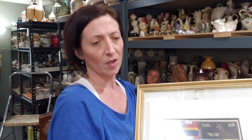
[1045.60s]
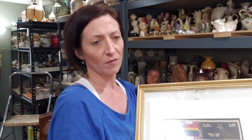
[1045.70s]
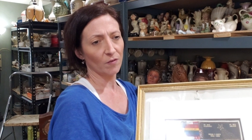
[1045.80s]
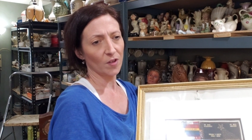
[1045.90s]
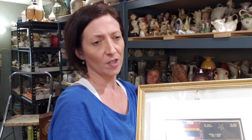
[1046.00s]

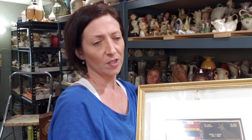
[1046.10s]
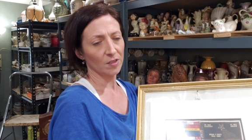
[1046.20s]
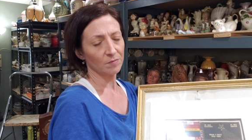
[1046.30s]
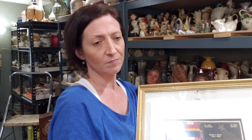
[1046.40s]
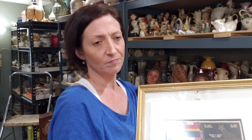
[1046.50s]
of
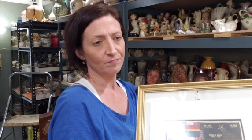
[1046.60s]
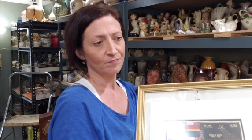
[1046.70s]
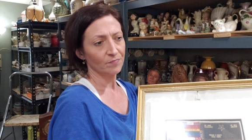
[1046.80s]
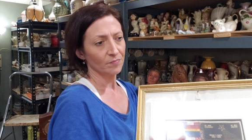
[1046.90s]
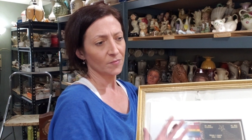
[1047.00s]
the
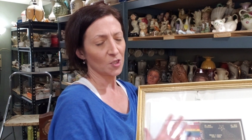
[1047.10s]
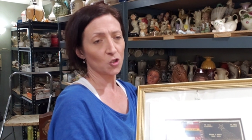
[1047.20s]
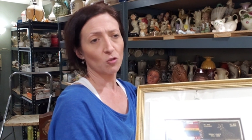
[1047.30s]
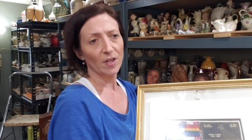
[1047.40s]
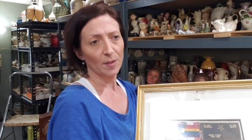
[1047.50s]

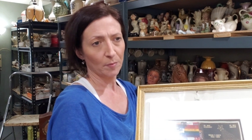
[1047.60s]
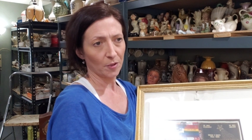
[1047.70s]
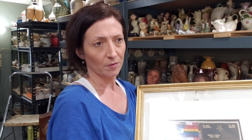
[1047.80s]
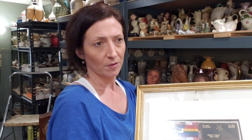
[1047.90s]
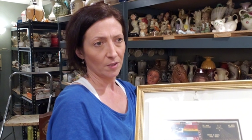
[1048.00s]
strip
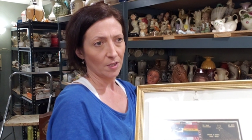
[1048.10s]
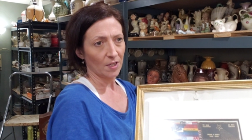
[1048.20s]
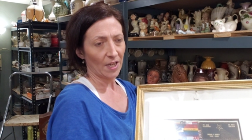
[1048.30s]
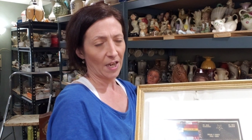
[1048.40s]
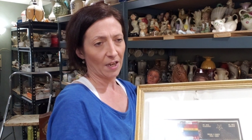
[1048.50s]

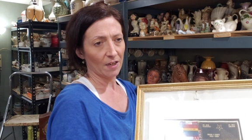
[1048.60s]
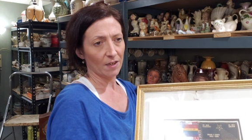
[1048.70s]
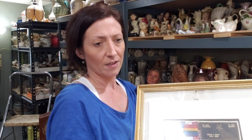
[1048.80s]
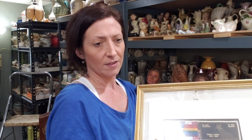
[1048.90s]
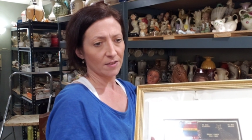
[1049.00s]

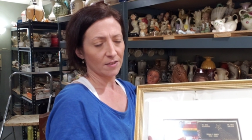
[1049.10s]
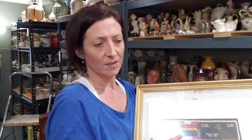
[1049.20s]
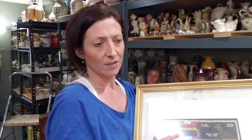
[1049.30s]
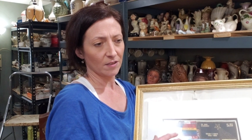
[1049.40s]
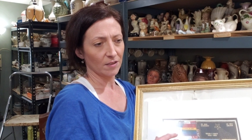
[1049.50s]
and
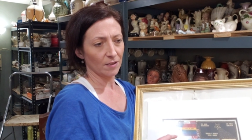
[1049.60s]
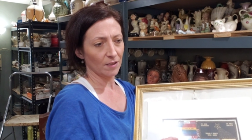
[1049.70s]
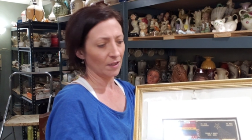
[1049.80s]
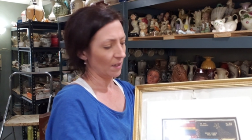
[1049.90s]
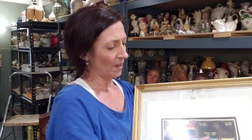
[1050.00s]

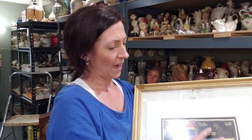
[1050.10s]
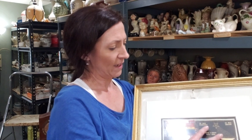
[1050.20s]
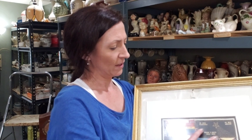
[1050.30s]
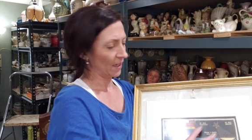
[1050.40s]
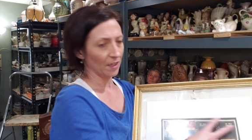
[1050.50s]
uh,
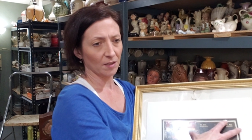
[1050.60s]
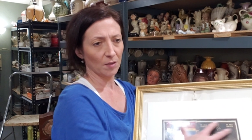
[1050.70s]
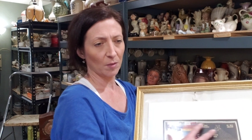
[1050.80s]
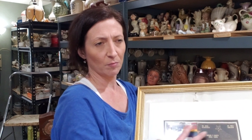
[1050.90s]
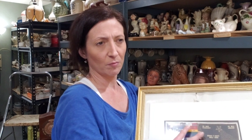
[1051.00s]
had like
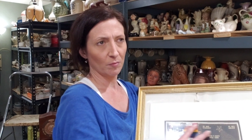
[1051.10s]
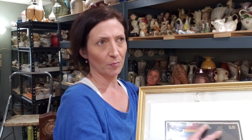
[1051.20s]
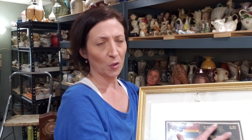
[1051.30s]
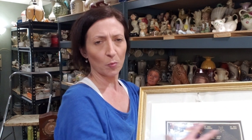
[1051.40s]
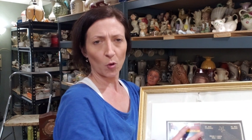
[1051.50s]
a, a,
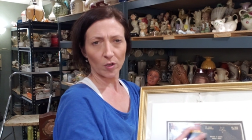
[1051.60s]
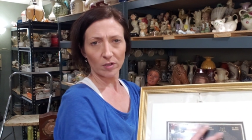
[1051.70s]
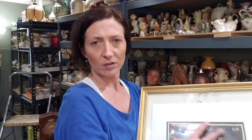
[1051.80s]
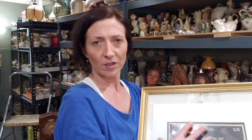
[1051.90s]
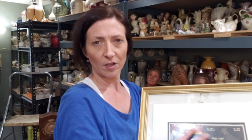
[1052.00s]

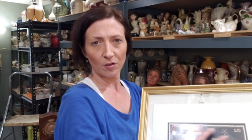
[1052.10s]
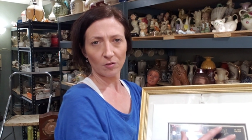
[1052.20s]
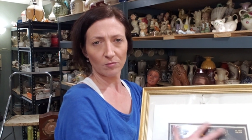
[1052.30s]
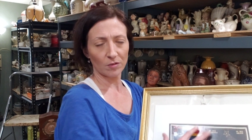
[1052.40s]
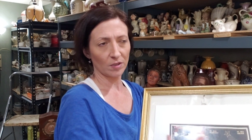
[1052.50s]
billboard, you
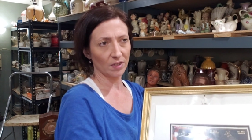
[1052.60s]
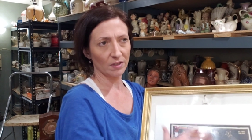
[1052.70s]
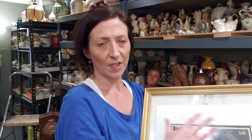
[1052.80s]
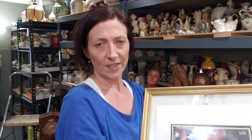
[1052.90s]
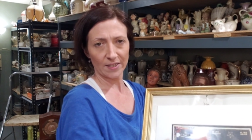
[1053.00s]
know,
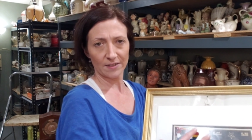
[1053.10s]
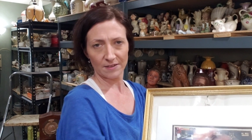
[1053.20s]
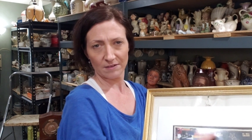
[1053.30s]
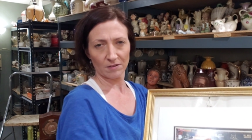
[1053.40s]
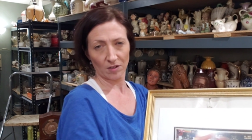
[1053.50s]
in
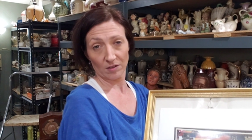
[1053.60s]
lights,